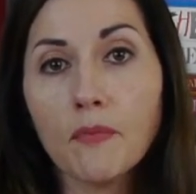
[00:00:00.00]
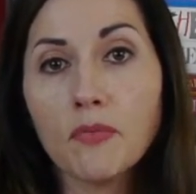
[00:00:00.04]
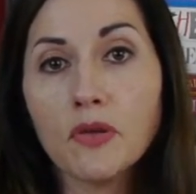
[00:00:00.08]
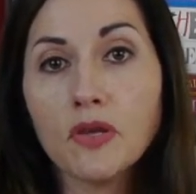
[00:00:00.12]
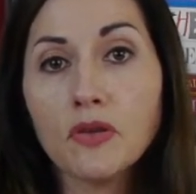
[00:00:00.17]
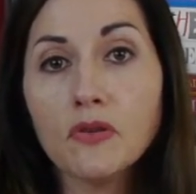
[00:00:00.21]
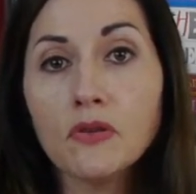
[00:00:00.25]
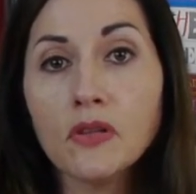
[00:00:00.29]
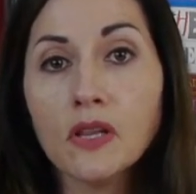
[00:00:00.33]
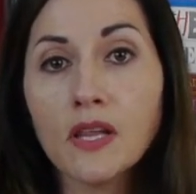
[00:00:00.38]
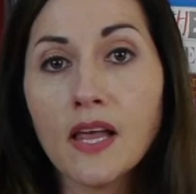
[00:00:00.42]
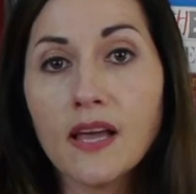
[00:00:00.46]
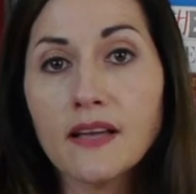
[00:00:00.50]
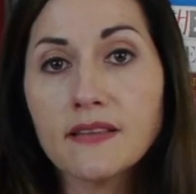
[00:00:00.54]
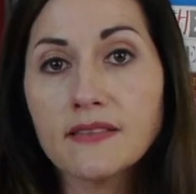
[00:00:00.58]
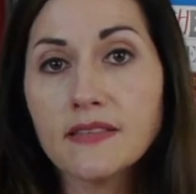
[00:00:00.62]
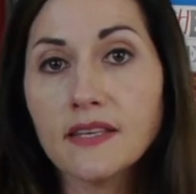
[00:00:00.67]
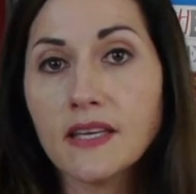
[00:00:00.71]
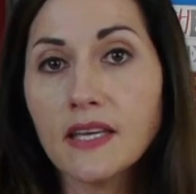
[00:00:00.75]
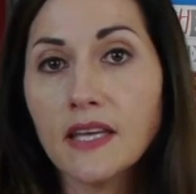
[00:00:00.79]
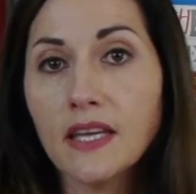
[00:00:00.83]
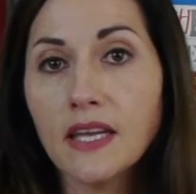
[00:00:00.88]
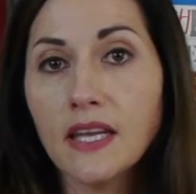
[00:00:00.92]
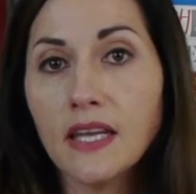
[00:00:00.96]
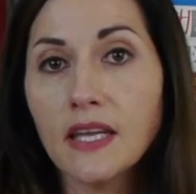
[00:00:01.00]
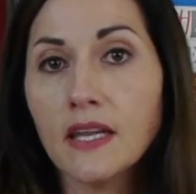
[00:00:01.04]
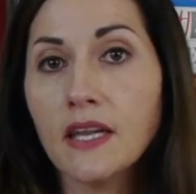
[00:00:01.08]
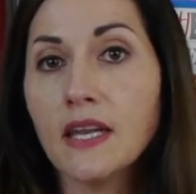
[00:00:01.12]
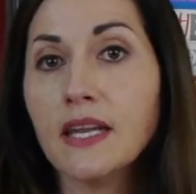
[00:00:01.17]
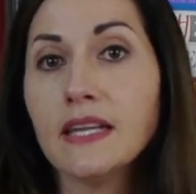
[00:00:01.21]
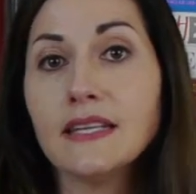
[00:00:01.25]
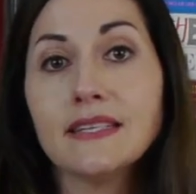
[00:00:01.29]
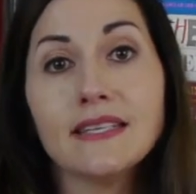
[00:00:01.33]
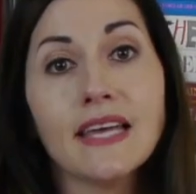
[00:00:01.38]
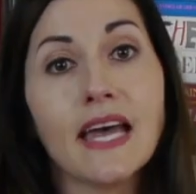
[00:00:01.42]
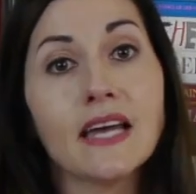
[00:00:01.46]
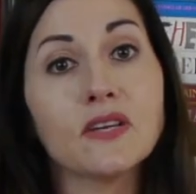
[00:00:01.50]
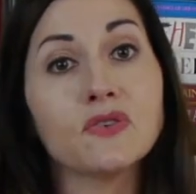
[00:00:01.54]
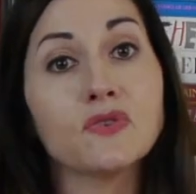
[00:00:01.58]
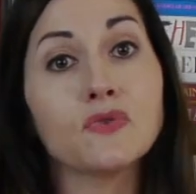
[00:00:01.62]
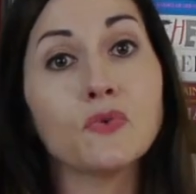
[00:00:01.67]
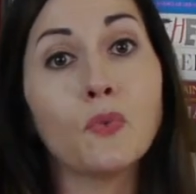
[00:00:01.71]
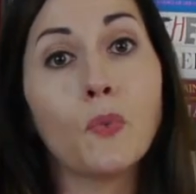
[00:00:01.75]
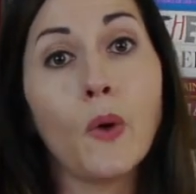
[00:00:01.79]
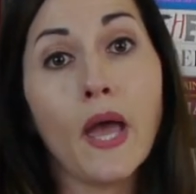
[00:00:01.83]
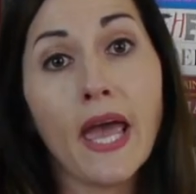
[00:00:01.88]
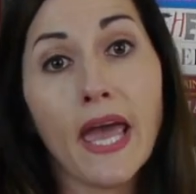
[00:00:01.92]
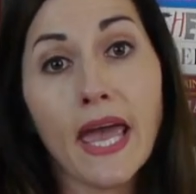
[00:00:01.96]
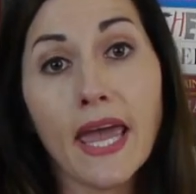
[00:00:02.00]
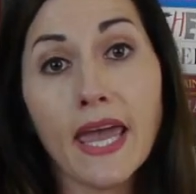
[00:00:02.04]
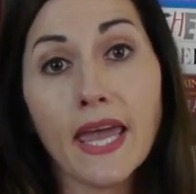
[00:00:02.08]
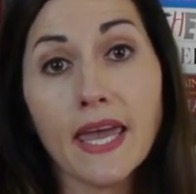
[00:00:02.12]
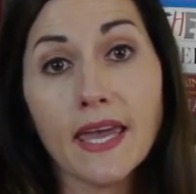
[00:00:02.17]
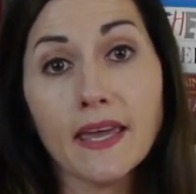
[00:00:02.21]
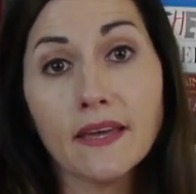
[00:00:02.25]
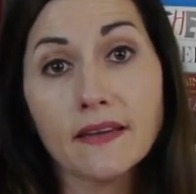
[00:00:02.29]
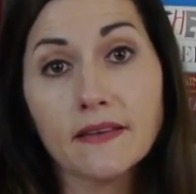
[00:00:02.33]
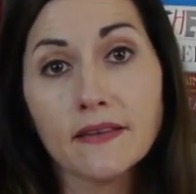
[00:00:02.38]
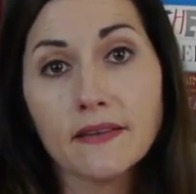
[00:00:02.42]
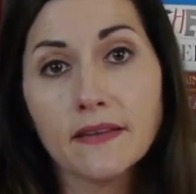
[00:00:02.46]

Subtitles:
utilizing it in an attached way.